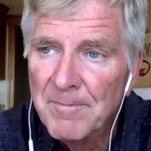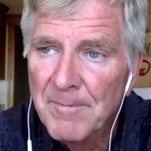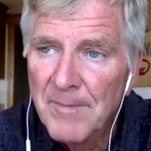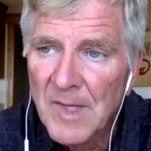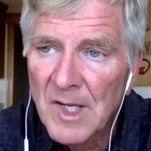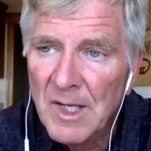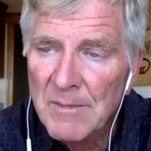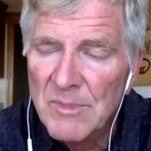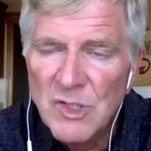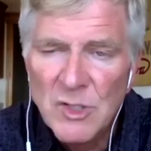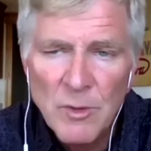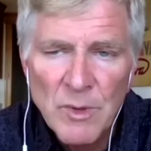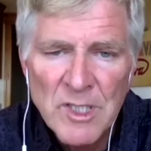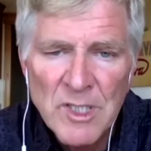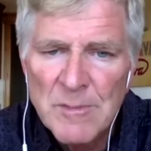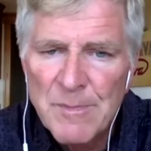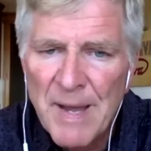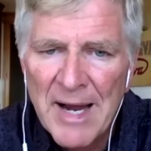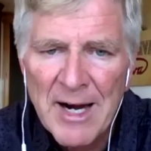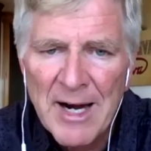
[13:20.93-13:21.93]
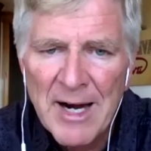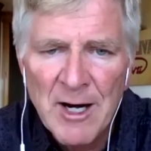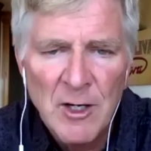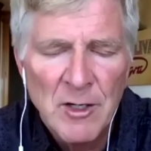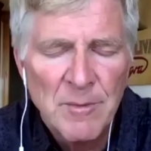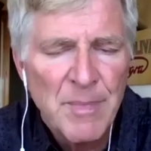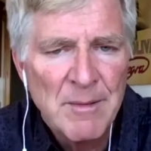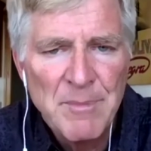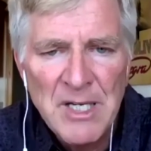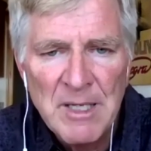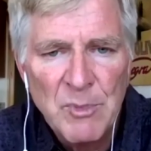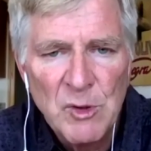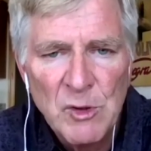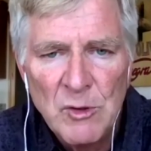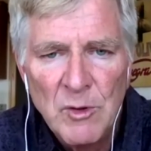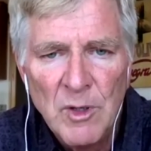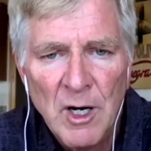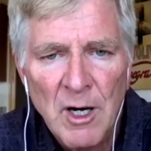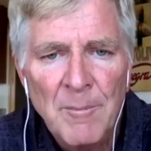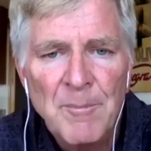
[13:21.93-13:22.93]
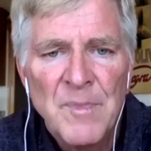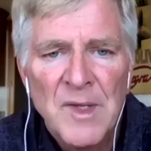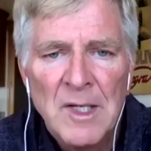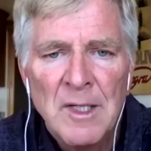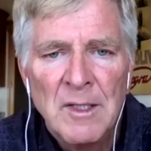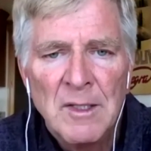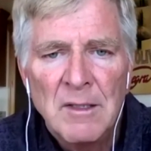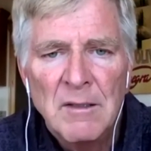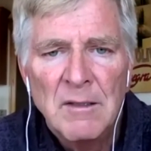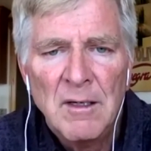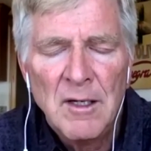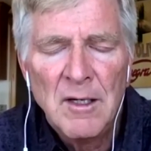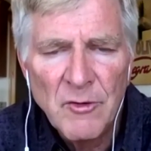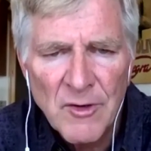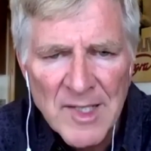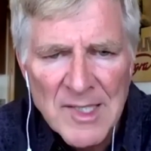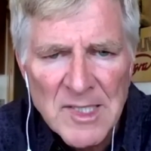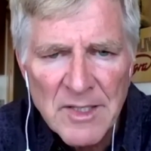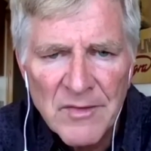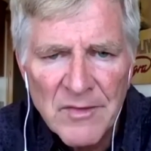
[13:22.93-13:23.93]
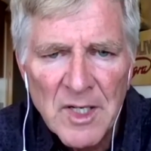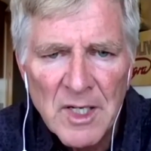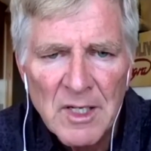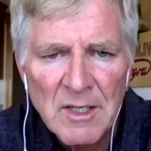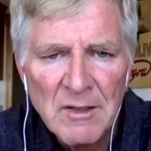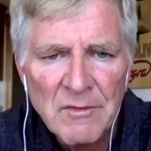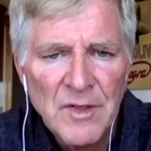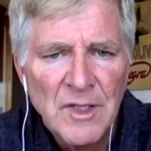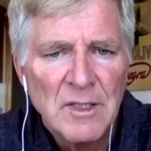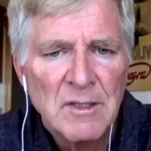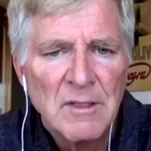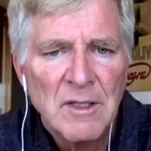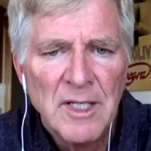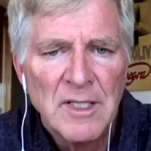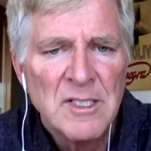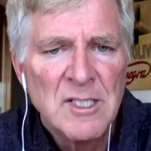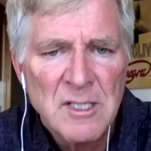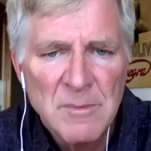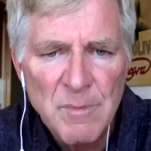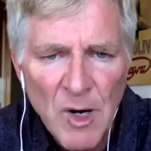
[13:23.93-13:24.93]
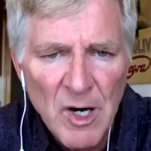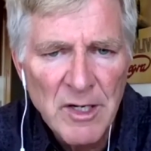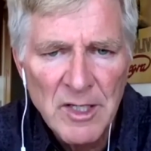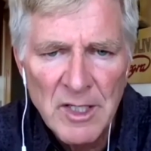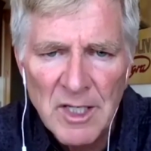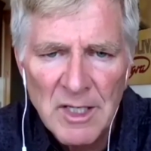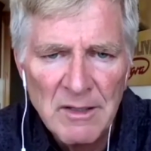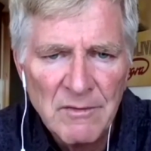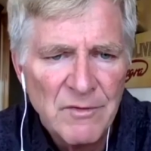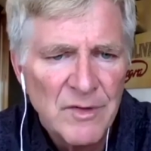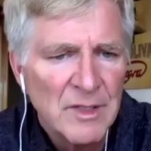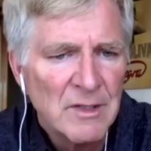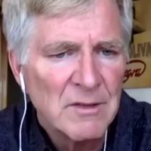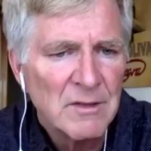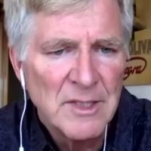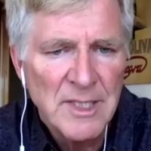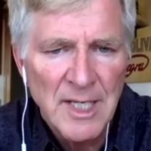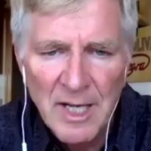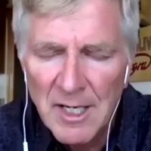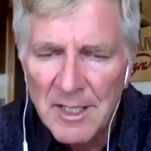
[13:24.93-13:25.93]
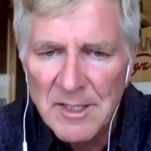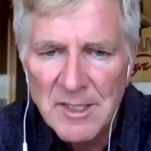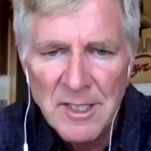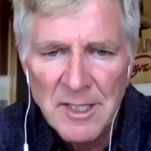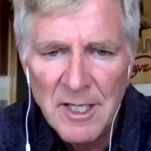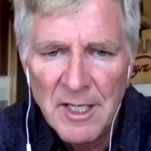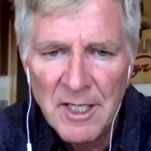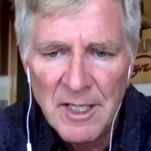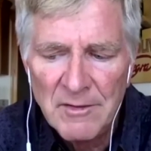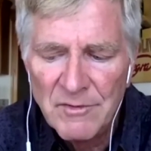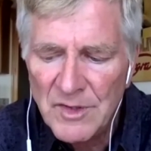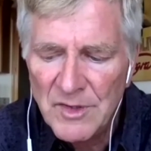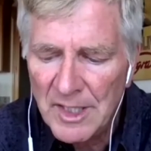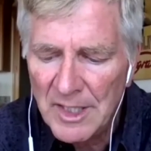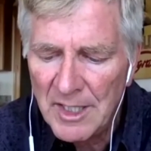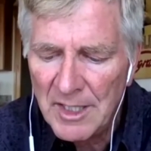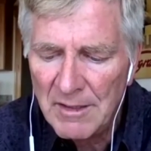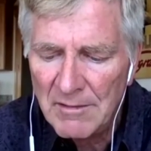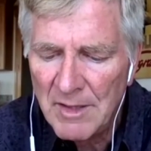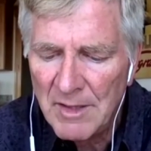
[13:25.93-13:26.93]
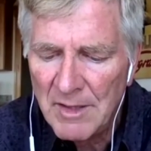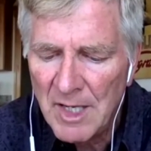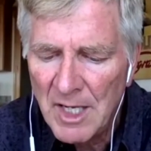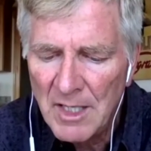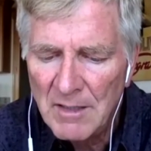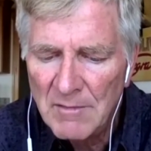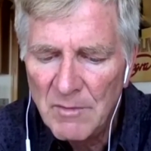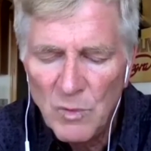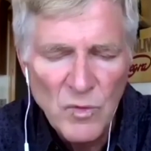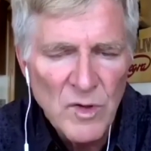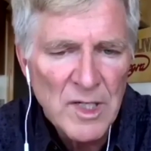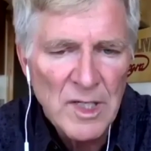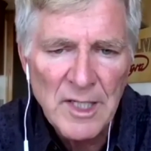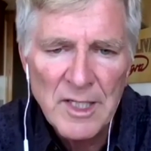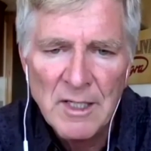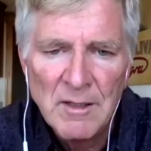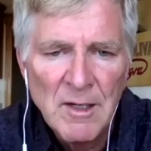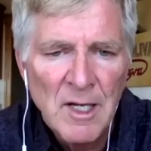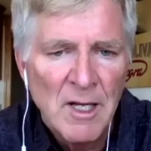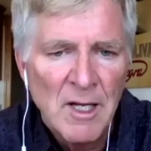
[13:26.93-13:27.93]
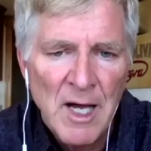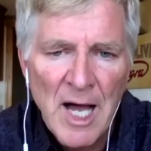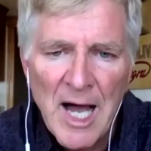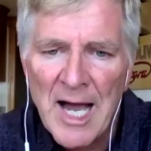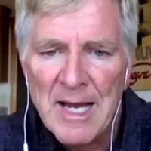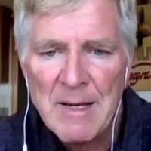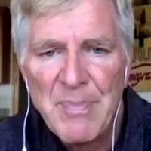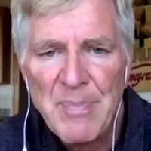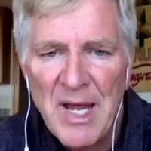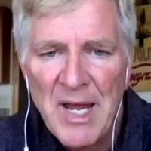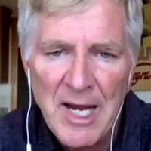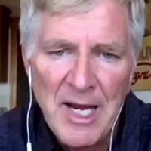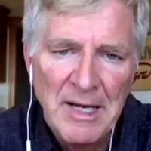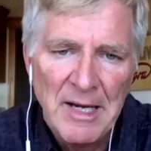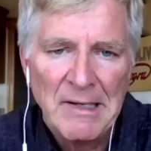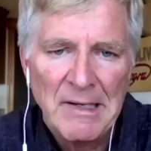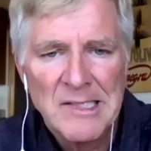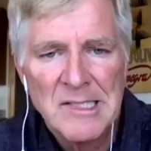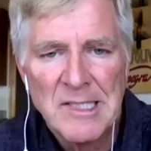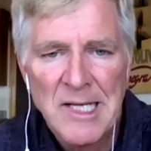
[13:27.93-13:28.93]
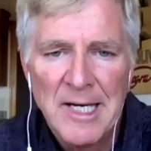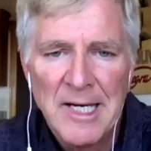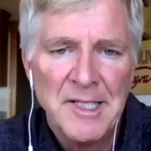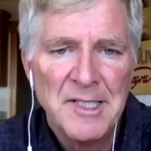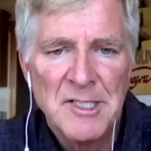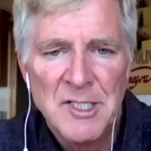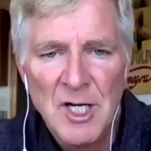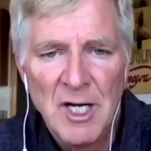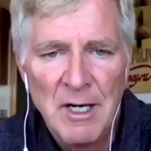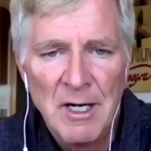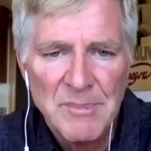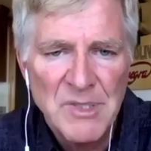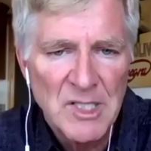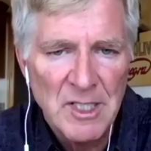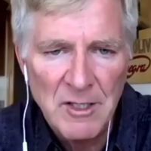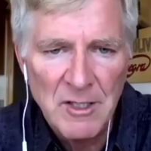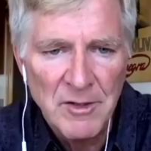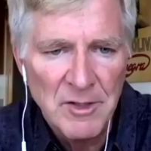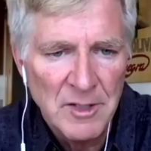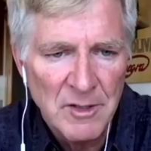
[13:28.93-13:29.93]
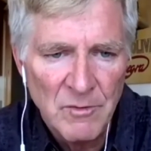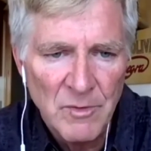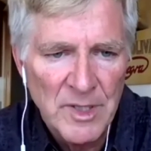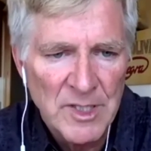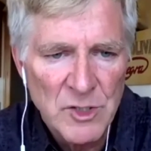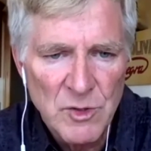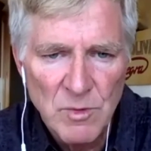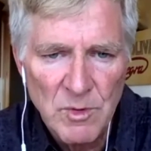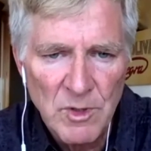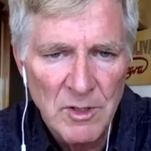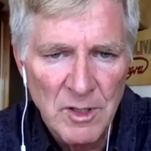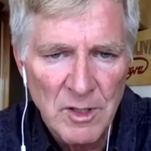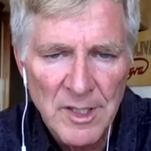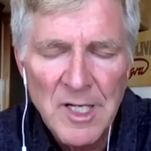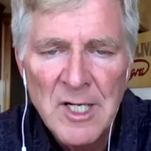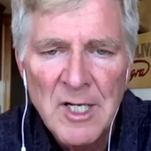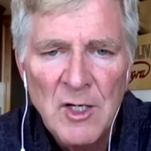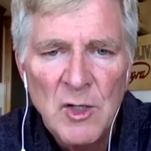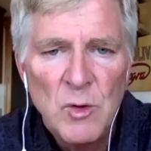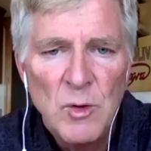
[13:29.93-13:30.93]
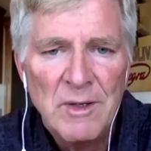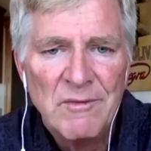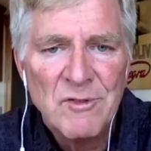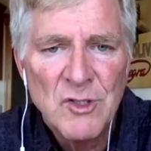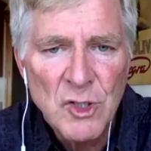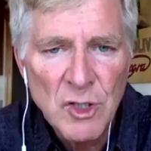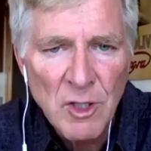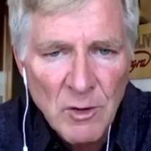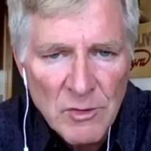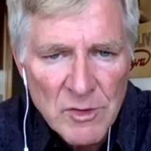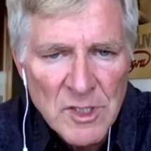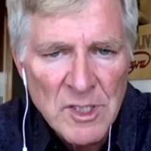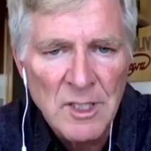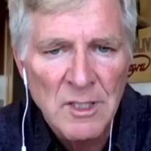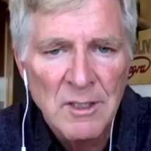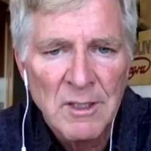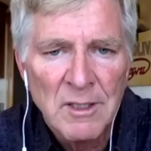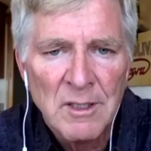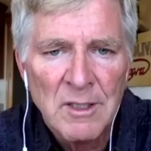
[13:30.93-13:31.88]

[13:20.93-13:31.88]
I'm so inspired by people who are aggressive enough and smart enough and talented enough to get really high-paying, exciting jobs here in the rich world, who have chosen,